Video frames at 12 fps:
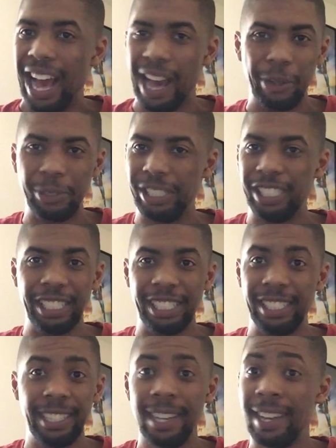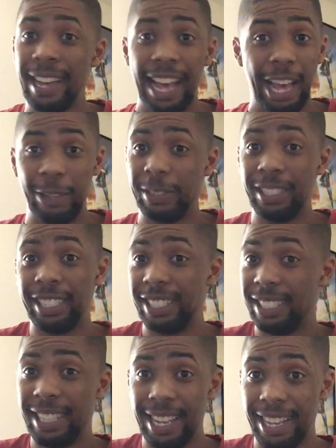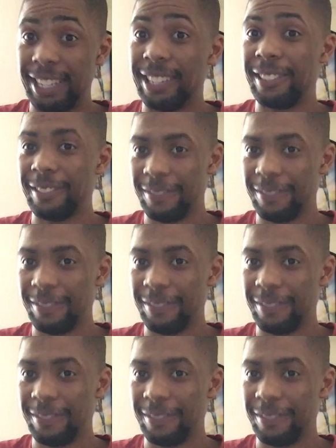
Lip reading: I was just like,